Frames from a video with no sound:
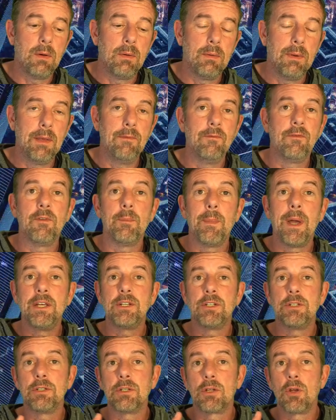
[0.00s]

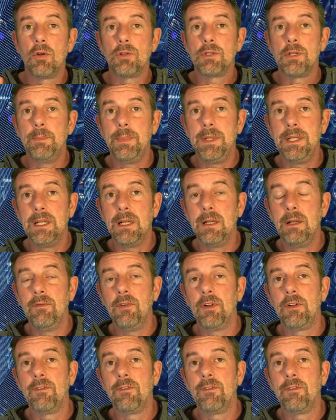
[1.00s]
Information's got to be delivered